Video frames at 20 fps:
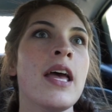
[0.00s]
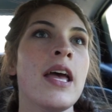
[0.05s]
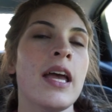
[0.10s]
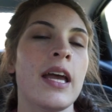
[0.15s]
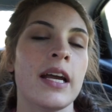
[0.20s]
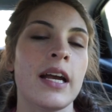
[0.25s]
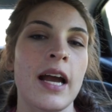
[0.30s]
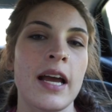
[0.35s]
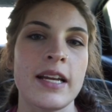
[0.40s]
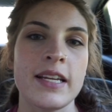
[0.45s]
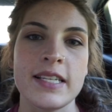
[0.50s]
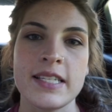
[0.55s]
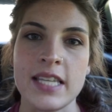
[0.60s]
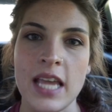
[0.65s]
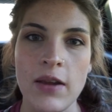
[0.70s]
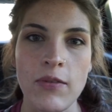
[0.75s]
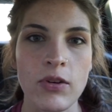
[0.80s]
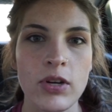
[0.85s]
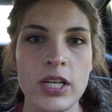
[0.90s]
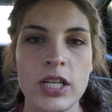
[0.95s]
and kind of
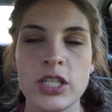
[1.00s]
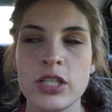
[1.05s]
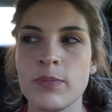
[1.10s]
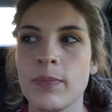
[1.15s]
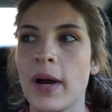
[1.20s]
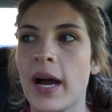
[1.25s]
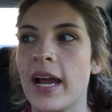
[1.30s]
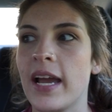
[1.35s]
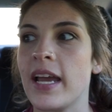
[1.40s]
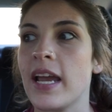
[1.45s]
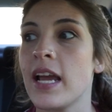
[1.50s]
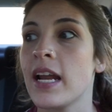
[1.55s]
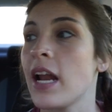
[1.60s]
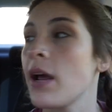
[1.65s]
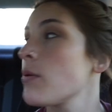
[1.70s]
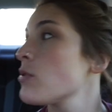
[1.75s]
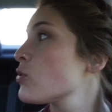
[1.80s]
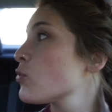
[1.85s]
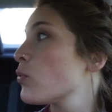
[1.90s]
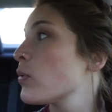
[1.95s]
savored each bite, and
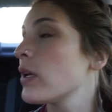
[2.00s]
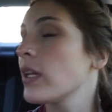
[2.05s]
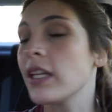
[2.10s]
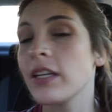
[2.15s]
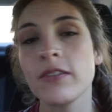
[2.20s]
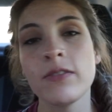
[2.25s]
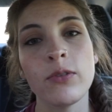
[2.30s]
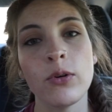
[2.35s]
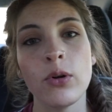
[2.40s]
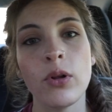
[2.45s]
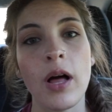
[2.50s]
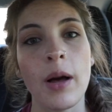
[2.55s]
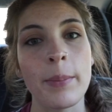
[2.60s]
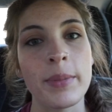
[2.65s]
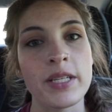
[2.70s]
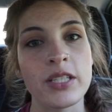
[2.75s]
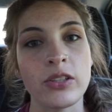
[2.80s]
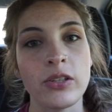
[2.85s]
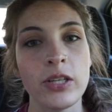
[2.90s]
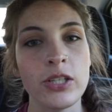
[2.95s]
I was really full up
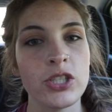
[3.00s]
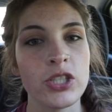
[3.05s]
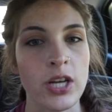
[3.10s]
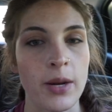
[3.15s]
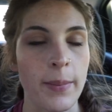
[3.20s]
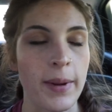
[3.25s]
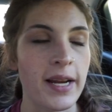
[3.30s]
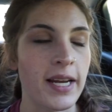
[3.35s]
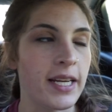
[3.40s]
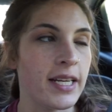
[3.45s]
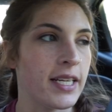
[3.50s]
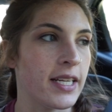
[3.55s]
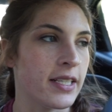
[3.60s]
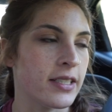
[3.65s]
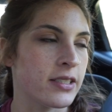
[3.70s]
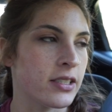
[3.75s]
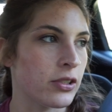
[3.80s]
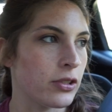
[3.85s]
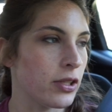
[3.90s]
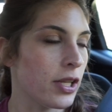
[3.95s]
until lunchtime. I didn't eat
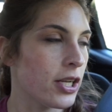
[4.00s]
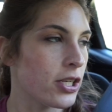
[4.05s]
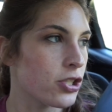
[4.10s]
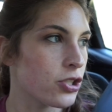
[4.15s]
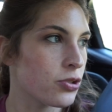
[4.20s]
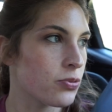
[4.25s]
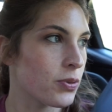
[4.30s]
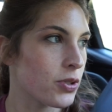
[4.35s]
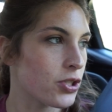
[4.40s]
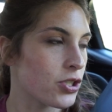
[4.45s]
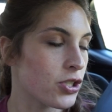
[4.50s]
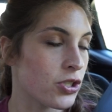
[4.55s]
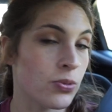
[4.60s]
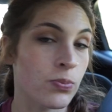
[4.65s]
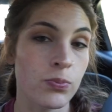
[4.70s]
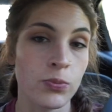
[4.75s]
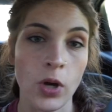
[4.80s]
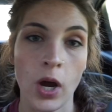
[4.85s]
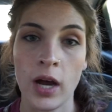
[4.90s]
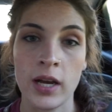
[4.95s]
until lunch, which is
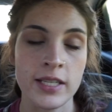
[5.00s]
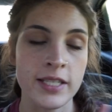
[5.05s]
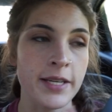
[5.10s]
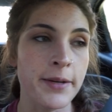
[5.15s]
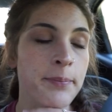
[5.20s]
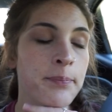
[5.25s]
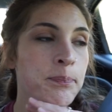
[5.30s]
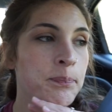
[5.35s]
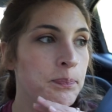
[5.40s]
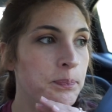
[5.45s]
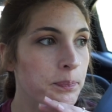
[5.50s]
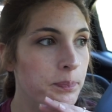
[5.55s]
awesome.